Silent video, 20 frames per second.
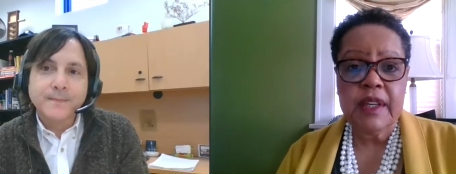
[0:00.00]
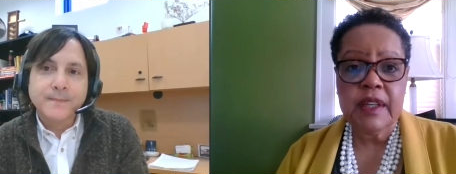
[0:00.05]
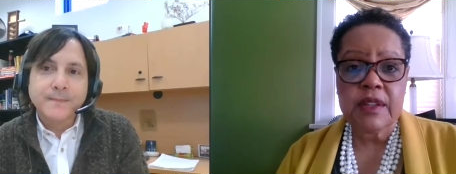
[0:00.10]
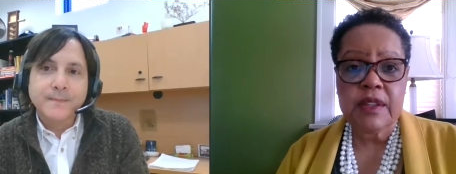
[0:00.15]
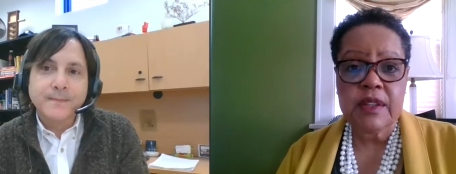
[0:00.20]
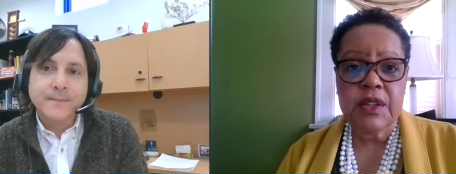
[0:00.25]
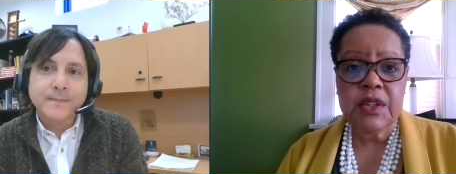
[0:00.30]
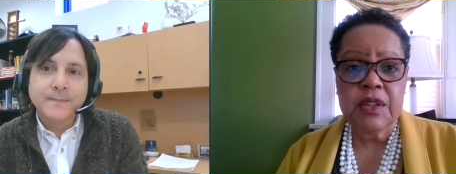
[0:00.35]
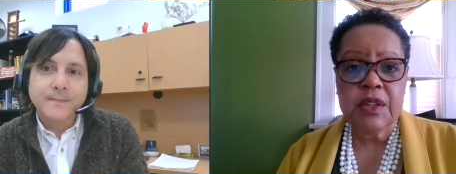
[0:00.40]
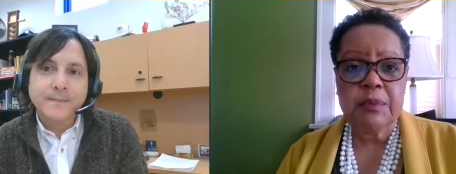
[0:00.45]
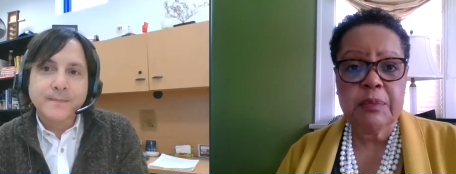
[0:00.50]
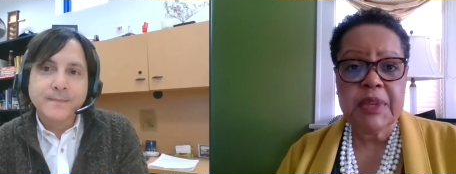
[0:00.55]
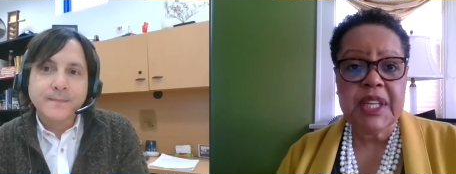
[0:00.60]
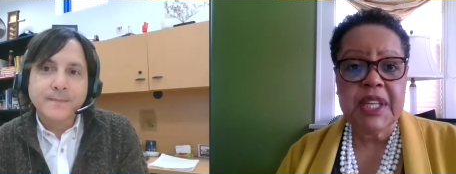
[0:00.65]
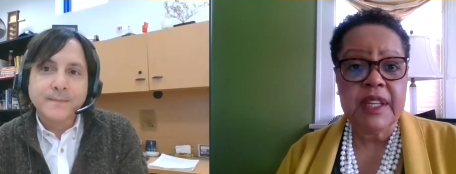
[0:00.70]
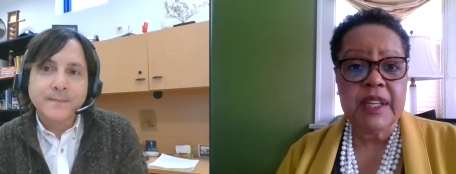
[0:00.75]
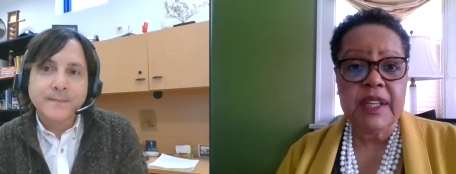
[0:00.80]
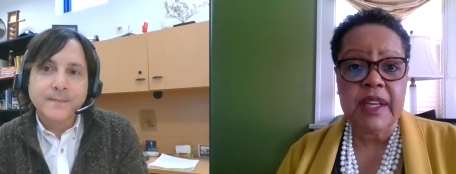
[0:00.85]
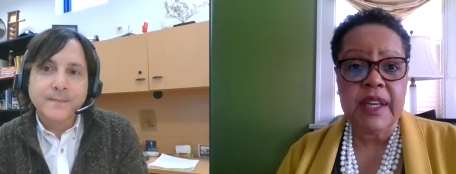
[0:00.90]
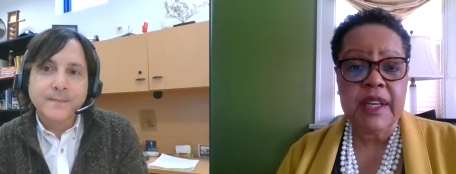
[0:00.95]
Speaker 1: it could
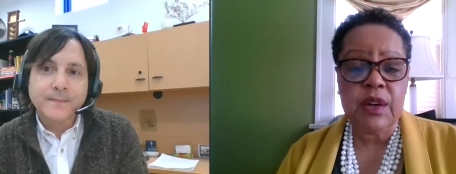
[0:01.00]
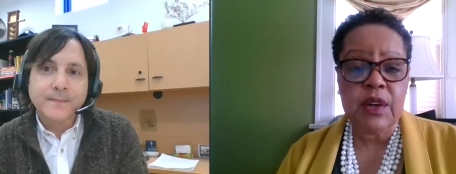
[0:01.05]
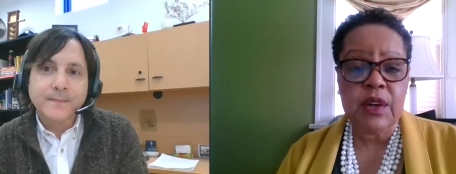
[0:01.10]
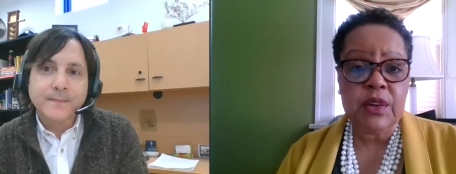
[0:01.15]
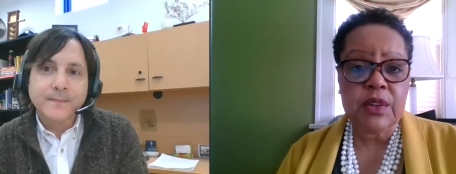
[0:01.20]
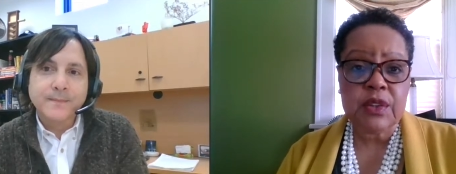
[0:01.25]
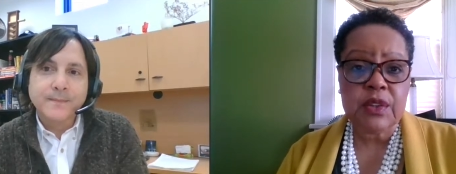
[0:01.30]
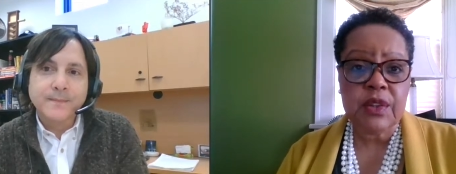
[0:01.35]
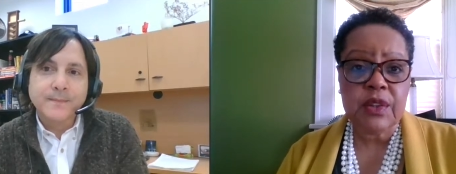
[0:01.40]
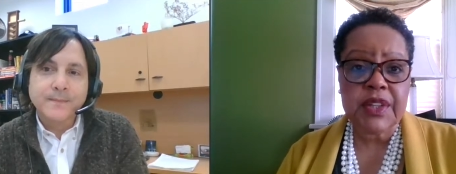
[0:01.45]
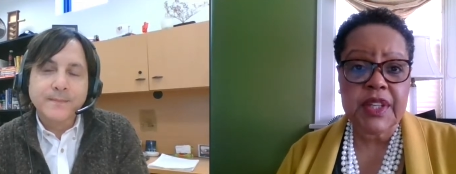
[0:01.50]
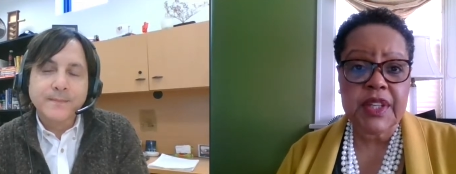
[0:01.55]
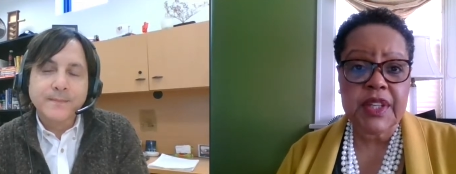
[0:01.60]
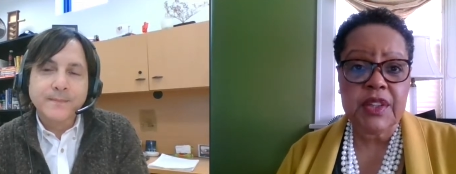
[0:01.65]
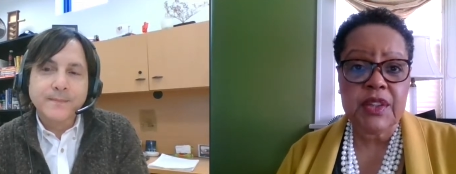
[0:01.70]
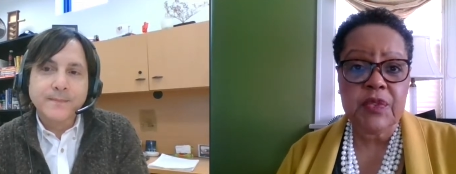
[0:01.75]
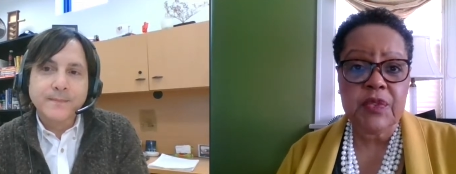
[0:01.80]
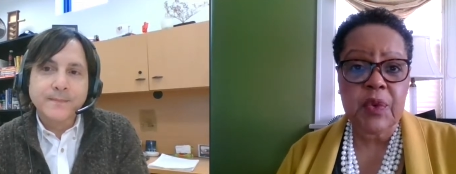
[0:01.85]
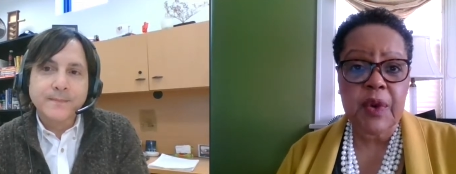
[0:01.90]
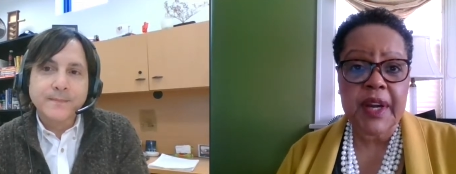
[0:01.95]
be an article
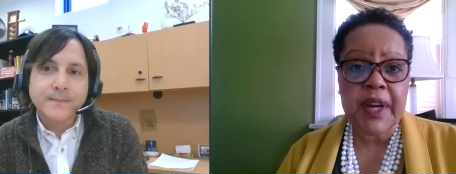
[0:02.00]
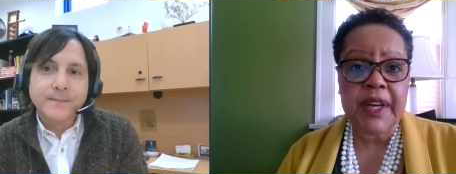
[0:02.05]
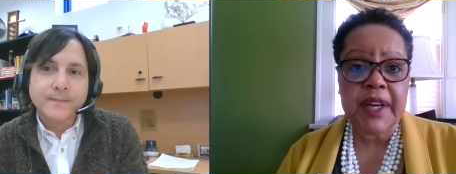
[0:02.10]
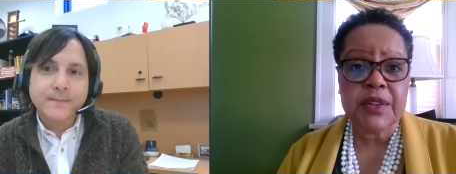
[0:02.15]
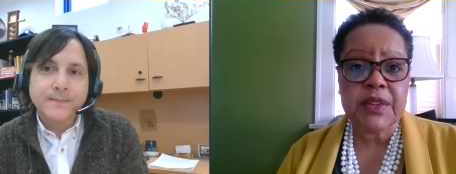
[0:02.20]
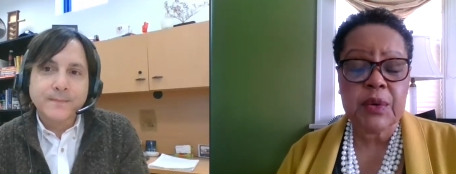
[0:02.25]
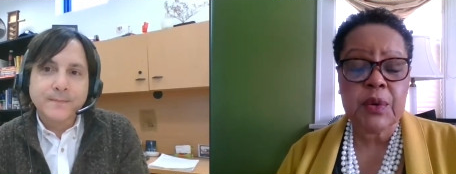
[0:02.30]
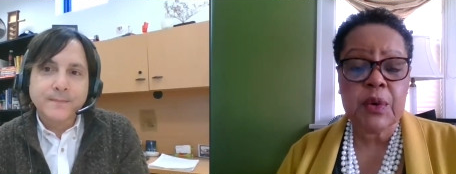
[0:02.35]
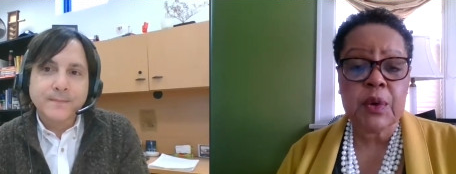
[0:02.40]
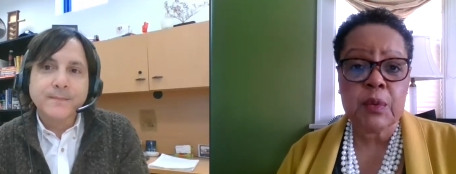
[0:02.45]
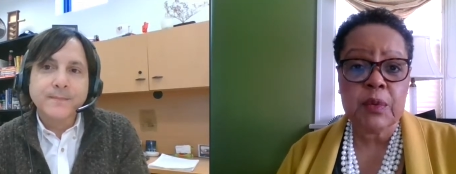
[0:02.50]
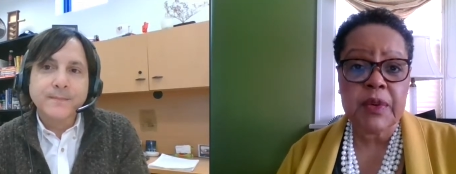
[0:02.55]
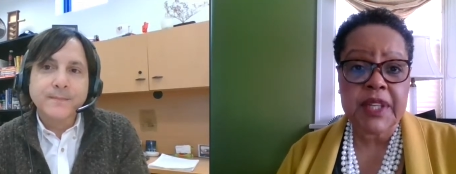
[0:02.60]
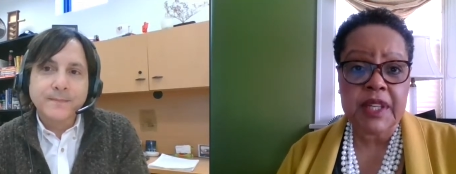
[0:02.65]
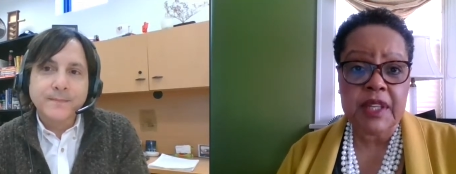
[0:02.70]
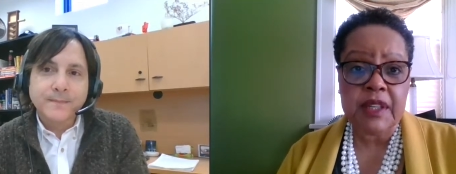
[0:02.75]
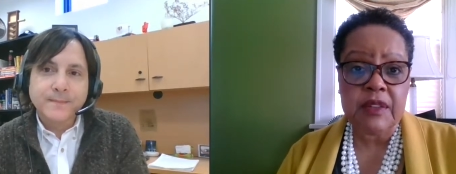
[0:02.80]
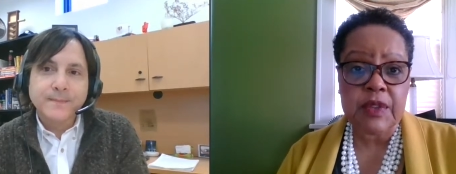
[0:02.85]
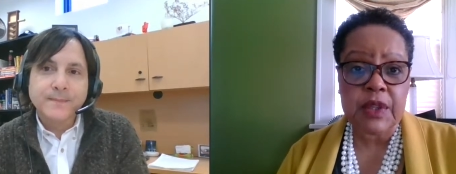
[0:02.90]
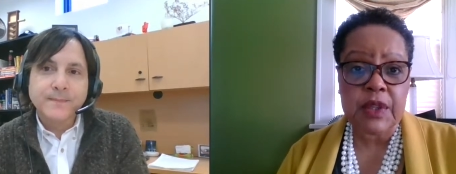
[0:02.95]
that you've read or
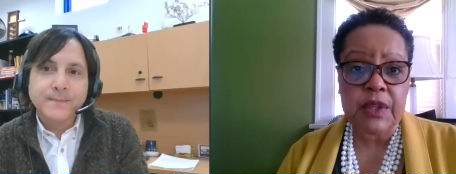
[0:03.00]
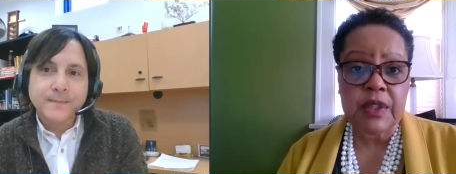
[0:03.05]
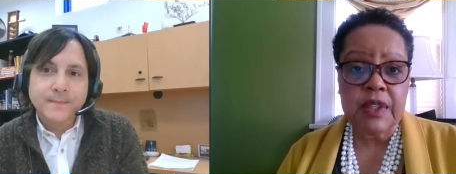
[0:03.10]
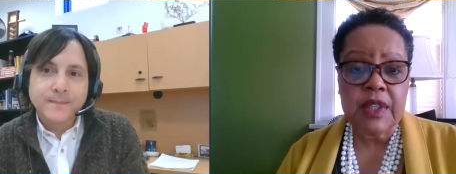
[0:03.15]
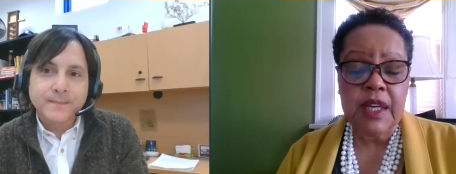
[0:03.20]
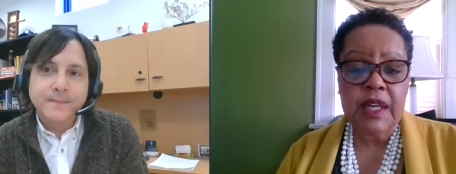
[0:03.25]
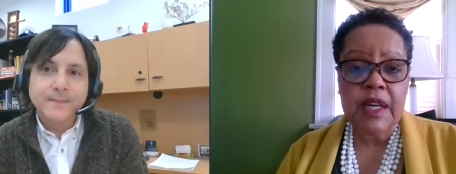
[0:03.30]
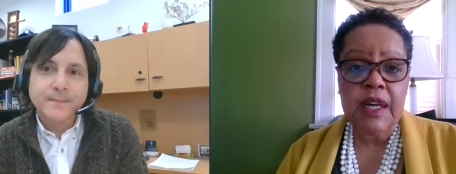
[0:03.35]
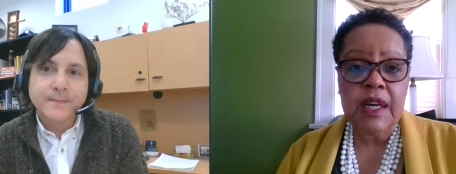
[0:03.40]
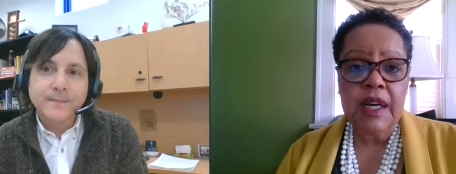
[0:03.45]
whatever.